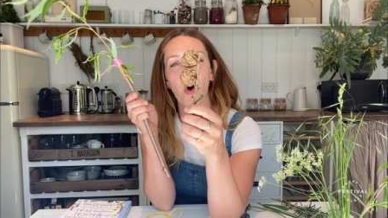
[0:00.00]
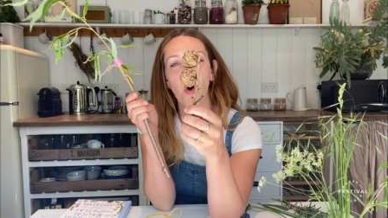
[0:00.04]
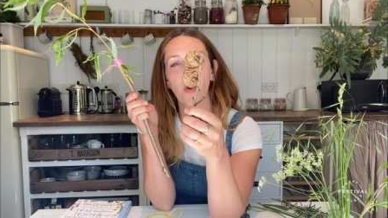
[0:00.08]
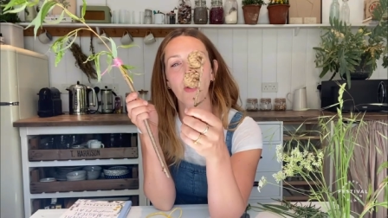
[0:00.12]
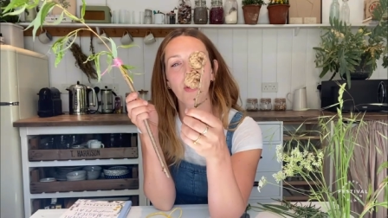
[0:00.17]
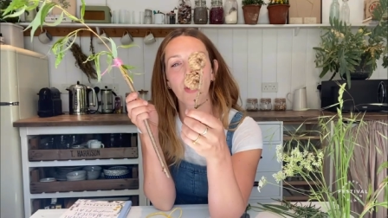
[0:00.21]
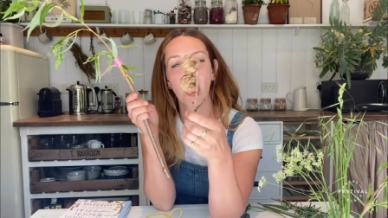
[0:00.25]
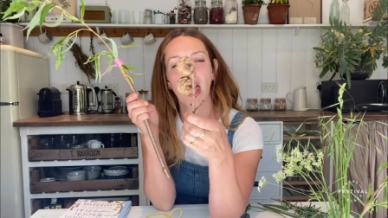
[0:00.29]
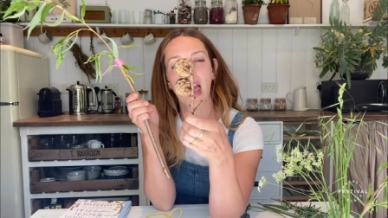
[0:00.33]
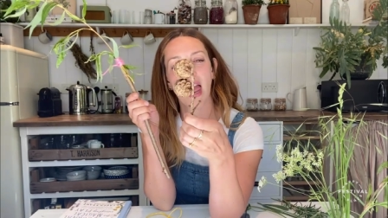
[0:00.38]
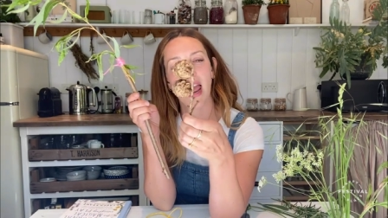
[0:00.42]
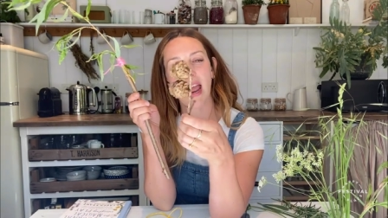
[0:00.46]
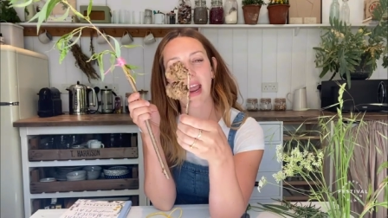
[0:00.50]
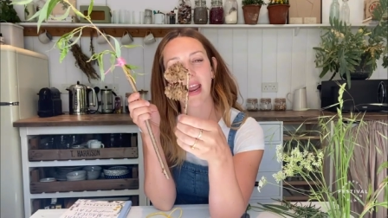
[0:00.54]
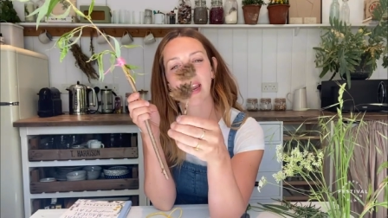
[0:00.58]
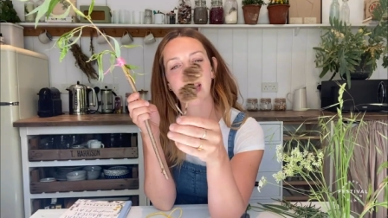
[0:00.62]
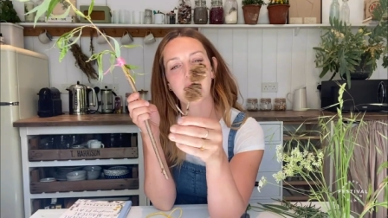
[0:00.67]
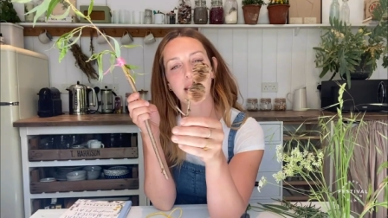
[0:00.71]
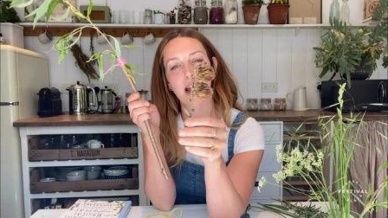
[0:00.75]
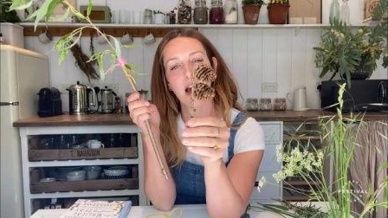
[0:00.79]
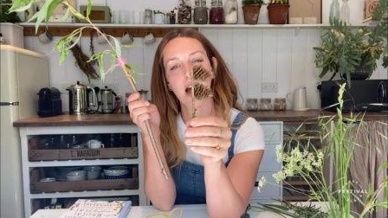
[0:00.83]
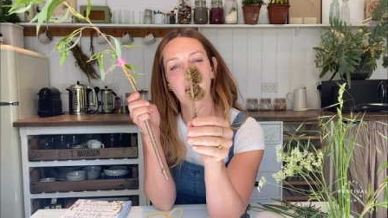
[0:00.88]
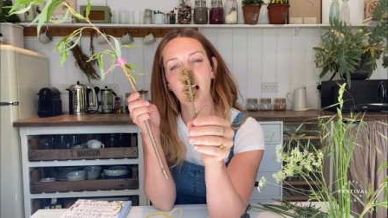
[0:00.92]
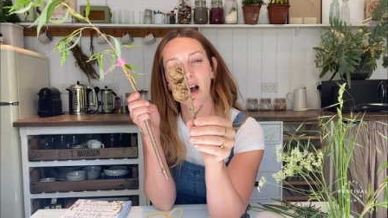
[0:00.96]
on
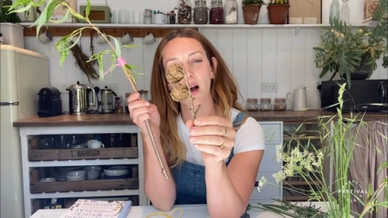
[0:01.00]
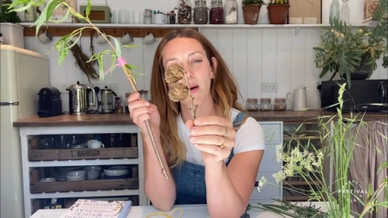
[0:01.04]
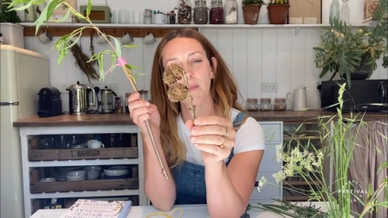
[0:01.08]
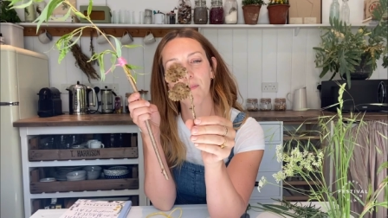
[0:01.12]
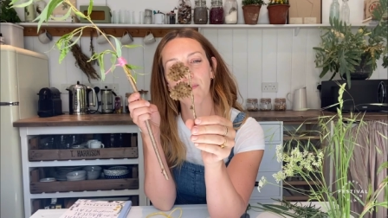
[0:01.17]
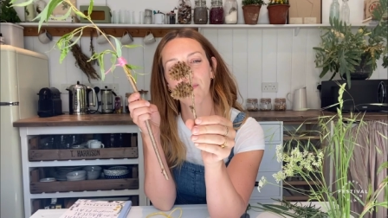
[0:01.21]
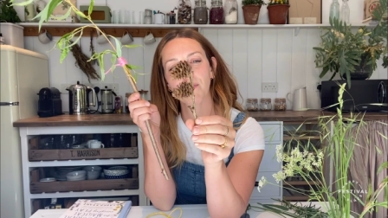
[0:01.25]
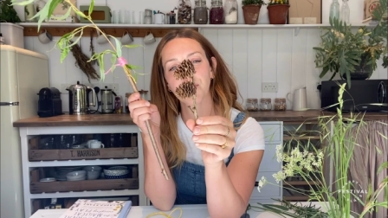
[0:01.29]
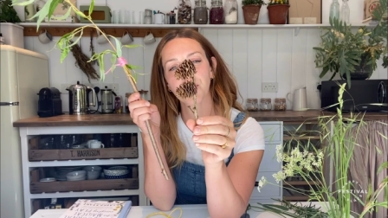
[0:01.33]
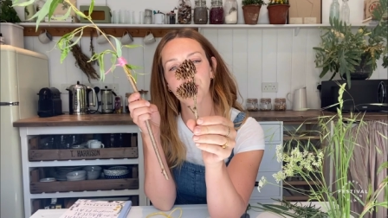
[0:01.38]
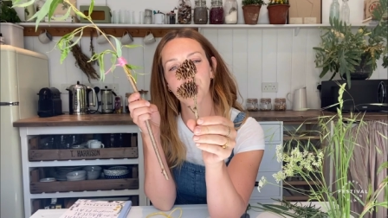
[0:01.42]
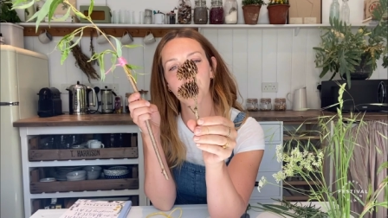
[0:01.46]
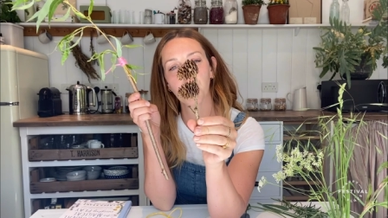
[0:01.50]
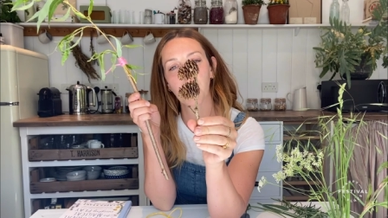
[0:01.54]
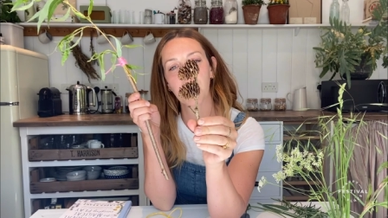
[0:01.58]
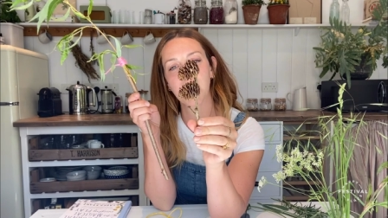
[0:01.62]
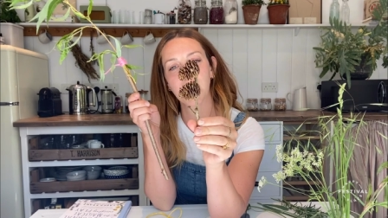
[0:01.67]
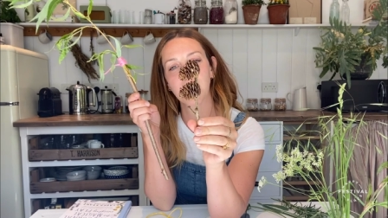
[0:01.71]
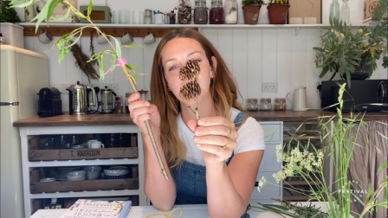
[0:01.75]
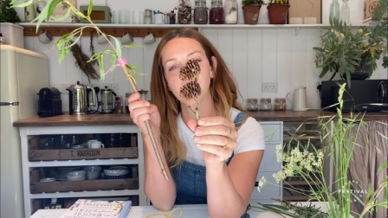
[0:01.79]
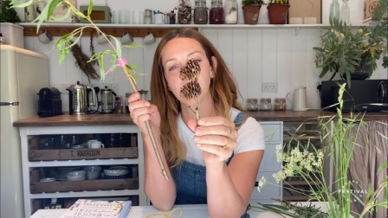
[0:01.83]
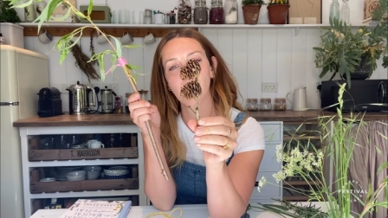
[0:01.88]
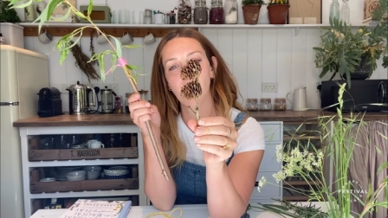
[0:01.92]
a um, twig.